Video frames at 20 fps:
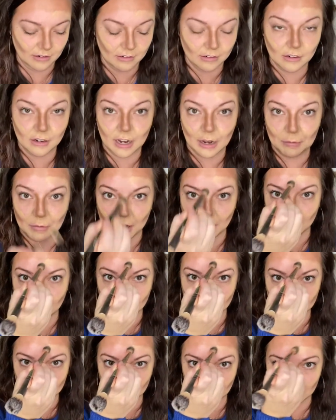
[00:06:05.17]
I'm
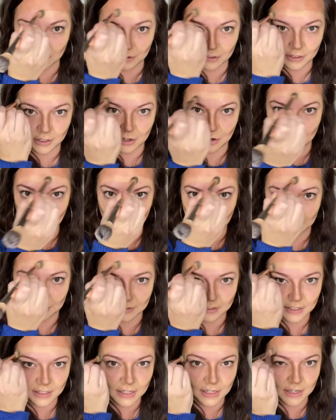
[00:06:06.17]
also going to go around
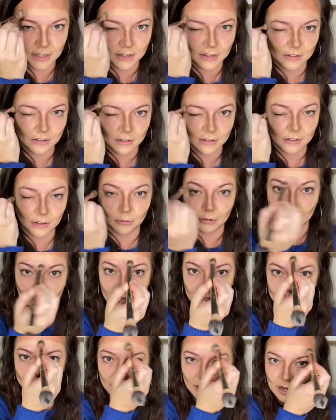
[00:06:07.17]
here, around
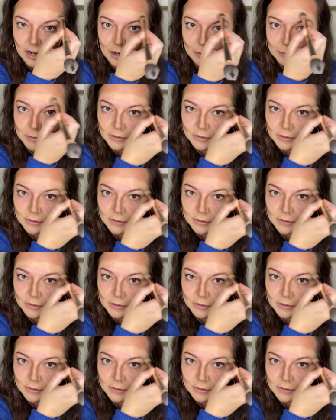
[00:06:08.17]
the top,